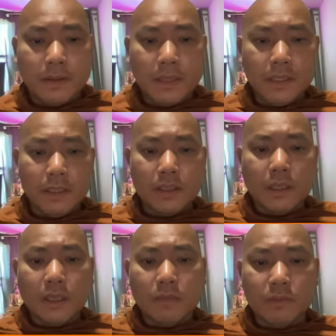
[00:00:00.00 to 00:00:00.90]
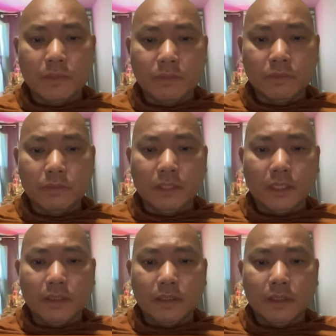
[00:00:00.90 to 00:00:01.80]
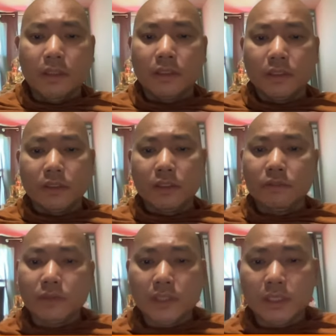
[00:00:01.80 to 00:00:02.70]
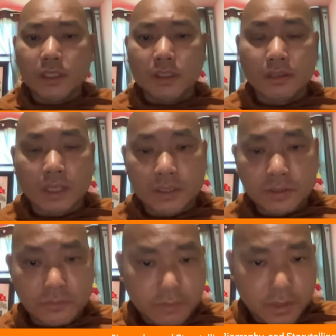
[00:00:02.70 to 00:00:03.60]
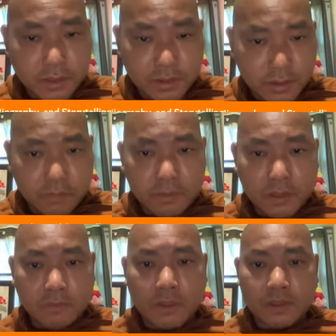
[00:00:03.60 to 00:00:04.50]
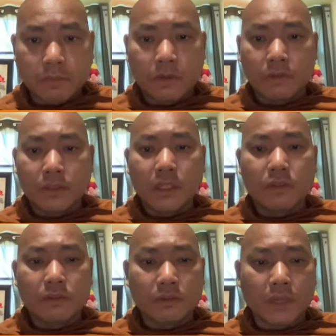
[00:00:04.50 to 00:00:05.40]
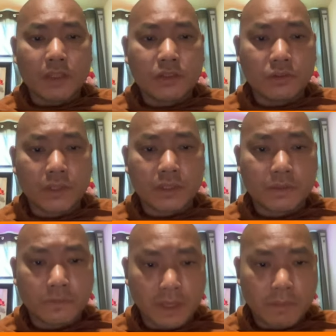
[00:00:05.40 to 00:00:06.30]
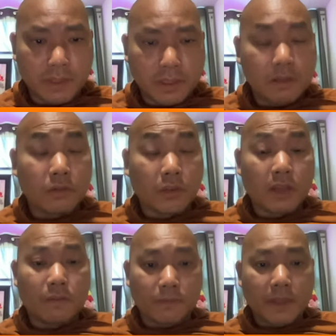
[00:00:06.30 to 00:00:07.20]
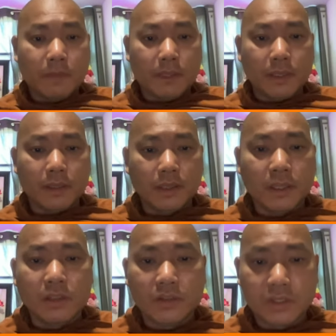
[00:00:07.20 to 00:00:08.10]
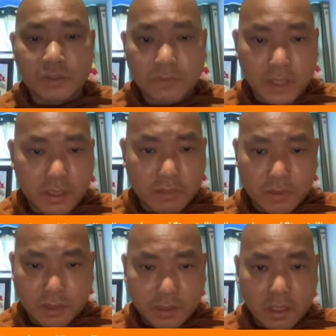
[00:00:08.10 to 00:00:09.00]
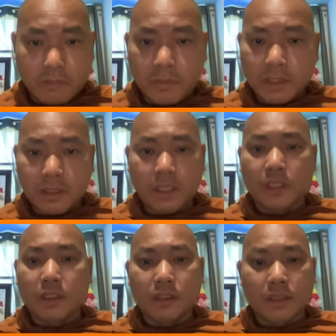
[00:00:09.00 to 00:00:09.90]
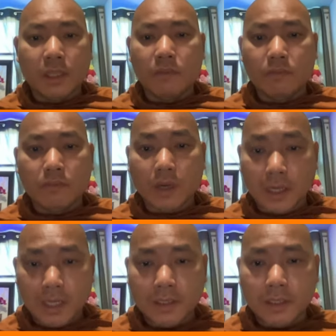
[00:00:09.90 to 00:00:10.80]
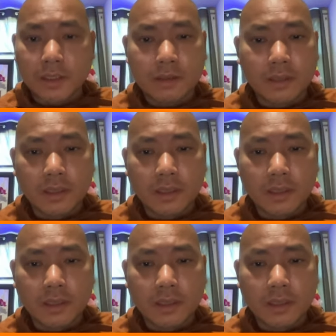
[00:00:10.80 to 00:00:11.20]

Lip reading: In the time of the Buddha, the historical Sīvali was born into the righteous family, a royal family. His father was a Dharmic king named Mahali.